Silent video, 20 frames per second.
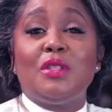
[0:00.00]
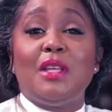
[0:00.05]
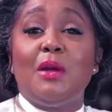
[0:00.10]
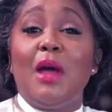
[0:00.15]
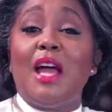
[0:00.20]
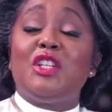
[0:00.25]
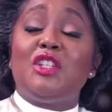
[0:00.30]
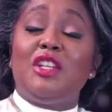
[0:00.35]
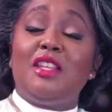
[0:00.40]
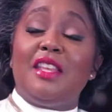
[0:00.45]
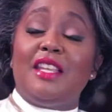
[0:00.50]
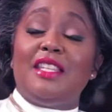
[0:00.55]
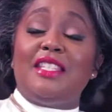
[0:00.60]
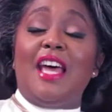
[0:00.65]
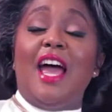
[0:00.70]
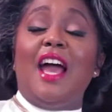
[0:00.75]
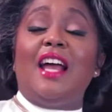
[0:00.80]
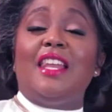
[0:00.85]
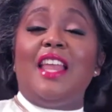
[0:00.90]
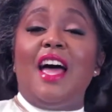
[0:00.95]
actually the
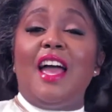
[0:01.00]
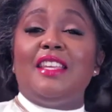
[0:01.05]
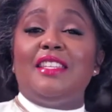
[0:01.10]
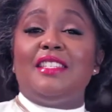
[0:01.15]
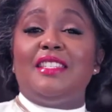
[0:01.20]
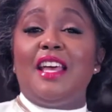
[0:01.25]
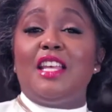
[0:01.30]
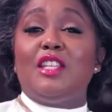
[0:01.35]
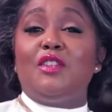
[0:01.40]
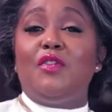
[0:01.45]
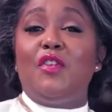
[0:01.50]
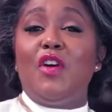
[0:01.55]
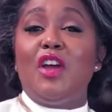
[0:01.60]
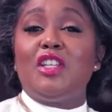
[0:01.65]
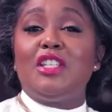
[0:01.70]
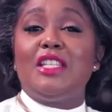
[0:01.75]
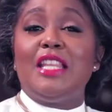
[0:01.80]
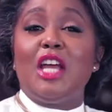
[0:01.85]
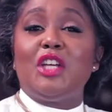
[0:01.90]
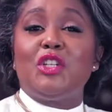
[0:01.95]
tagline says,
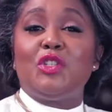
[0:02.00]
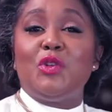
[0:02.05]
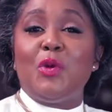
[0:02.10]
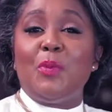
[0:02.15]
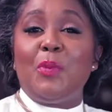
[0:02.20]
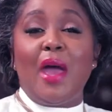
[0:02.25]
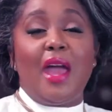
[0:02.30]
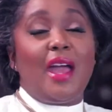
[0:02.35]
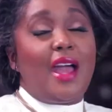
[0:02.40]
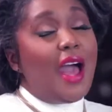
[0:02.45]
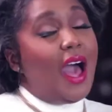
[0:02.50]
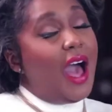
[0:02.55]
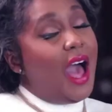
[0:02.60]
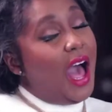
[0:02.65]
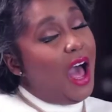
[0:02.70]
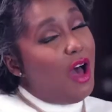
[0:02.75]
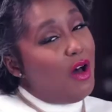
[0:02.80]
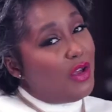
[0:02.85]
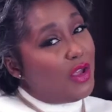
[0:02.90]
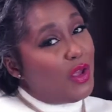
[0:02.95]
First National Bank,
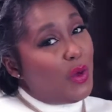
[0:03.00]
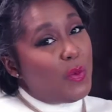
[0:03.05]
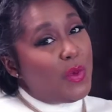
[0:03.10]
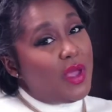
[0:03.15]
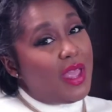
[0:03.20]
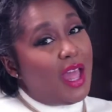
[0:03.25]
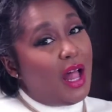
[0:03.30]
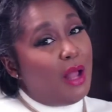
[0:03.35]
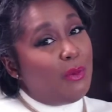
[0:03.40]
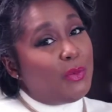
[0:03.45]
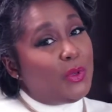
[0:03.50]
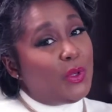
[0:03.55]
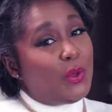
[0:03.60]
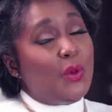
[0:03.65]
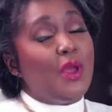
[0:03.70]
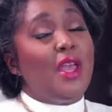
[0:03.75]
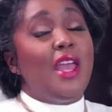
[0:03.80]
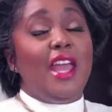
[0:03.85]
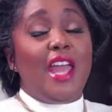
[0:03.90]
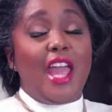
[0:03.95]
how can we help
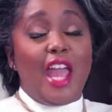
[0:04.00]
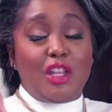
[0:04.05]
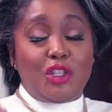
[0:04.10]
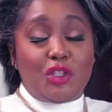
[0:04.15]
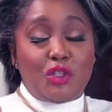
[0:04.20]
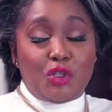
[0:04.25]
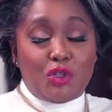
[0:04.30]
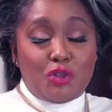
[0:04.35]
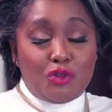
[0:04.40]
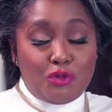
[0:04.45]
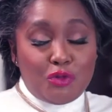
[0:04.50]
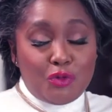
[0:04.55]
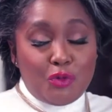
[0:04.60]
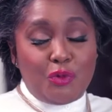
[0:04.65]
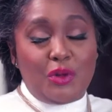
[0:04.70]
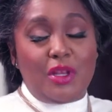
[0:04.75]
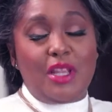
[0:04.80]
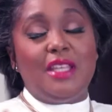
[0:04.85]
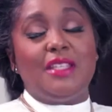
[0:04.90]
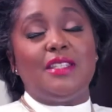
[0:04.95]
you? It's
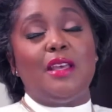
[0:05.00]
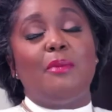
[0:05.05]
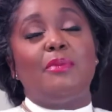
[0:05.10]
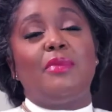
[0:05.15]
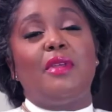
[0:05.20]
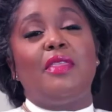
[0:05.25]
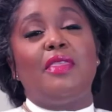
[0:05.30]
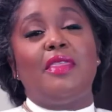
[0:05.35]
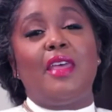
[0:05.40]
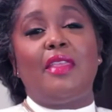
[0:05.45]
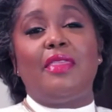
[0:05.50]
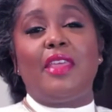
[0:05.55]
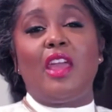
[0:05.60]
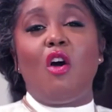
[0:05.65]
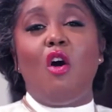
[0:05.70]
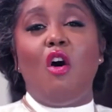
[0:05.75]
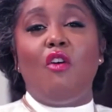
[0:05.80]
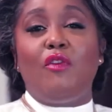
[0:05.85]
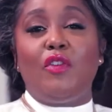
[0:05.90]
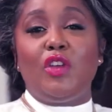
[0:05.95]
truly something that they
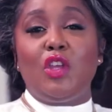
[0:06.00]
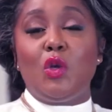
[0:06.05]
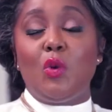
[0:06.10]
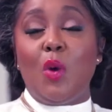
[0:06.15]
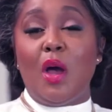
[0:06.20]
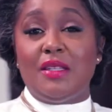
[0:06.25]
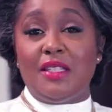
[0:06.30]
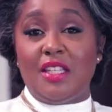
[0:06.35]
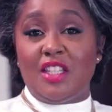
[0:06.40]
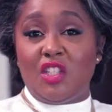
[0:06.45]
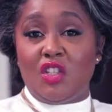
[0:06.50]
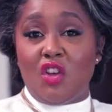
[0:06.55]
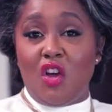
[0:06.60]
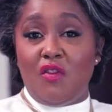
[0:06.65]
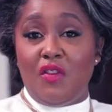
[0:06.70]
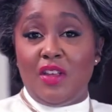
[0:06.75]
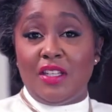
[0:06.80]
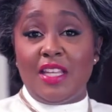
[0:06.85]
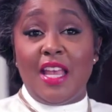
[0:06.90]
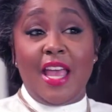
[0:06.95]
offer you as a
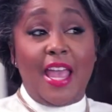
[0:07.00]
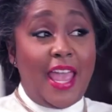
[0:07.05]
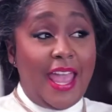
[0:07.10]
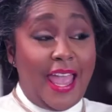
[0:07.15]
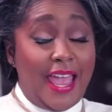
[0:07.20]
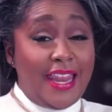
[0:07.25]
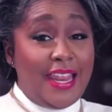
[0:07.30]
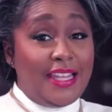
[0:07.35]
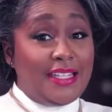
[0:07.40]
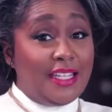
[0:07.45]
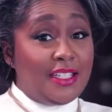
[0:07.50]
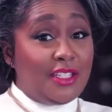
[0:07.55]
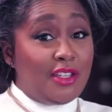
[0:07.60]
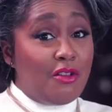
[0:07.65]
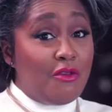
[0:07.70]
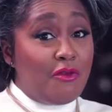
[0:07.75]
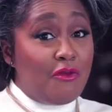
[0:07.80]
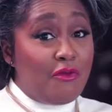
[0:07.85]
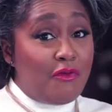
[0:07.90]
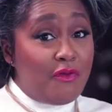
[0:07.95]
service, and it is
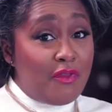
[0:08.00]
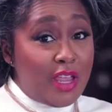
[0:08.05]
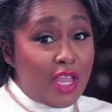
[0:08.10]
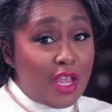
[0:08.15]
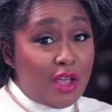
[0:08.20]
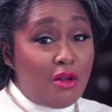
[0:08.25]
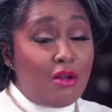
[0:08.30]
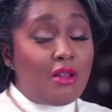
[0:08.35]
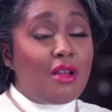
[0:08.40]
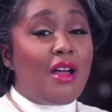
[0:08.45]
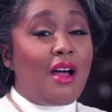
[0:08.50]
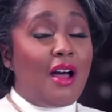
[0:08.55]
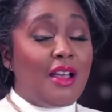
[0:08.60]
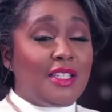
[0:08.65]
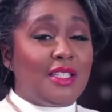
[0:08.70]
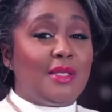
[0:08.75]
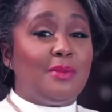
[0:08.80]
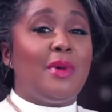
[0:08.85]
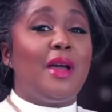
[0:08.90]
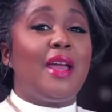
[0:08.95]
a real
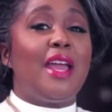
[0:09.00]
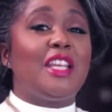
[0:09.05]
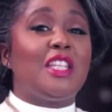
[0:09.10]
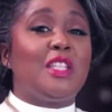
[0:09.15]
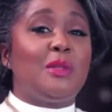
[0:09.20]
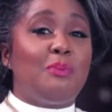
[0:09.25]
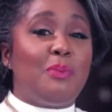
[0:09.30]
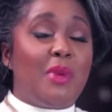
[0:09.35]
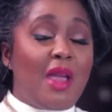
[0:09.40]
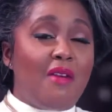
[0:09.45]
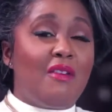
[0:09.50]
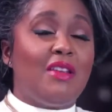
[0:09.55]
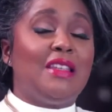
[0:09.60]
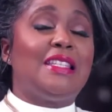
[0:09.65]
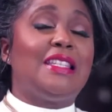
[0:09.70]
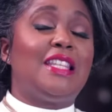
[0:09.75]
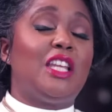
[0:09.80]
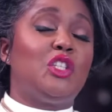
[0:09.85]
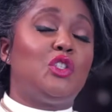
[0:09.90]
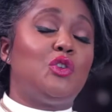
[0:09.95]
customer
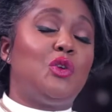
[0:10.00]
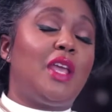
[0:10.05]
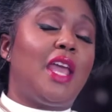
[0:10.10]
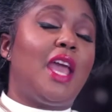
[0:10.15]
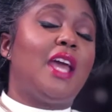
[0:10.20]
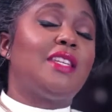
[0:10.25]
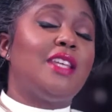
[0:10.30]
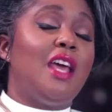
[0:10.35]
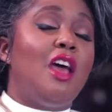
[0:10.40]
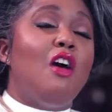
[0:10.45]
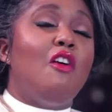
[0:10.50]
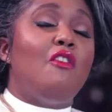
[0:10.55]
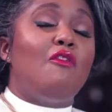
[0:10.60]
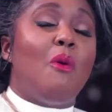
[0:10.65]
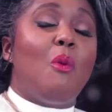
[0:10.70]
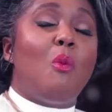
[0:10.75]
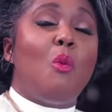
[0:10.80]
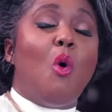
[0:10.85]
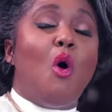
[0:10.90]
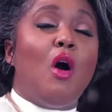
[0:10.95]
experience that you get
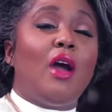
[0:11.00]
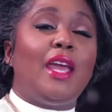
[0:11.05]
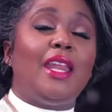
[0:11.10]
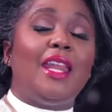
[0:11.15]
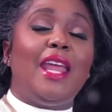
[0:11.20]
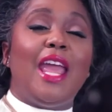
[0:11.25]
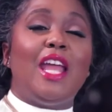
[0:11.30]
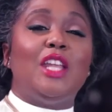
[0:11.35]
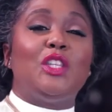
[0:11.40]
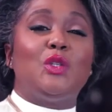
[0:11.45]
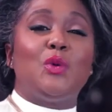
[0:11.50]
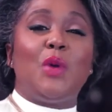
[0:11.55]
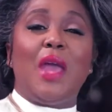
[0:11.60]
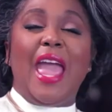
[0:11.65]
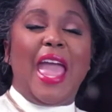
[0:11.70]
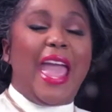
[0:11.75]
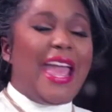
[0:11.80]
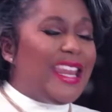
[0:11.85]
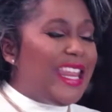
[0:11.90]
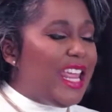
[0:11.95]
from walking into
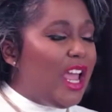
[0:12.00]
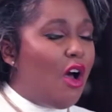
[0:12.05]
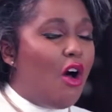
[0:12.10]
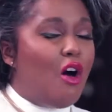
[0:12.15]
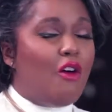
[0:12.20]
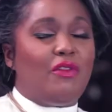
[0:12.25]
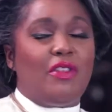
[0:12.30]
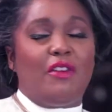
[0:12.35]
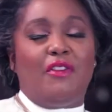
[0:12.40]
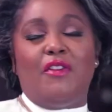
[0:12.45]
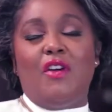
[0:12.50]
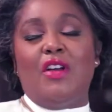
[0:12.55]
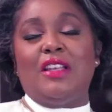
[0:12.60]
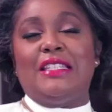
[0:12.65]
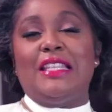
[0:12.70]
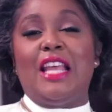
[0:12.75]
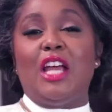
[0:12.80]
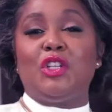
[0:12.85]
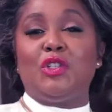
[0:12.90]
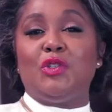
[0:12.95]
any of the
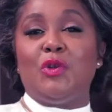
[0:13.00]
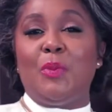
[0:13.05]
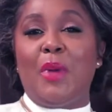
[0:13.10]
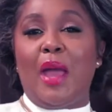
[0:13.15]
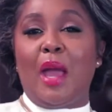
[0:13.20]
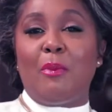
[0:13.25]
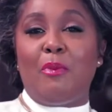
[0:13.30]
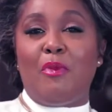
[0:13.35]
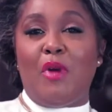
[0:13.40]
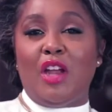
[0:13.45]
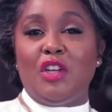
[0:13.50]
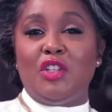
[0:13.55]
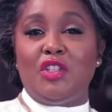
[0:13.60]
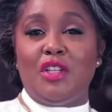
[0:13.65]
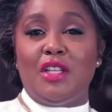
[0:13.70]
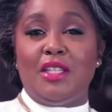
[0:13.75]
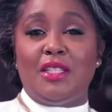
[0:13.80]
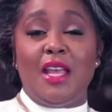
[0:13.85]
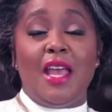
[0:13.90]
First National Bank branches.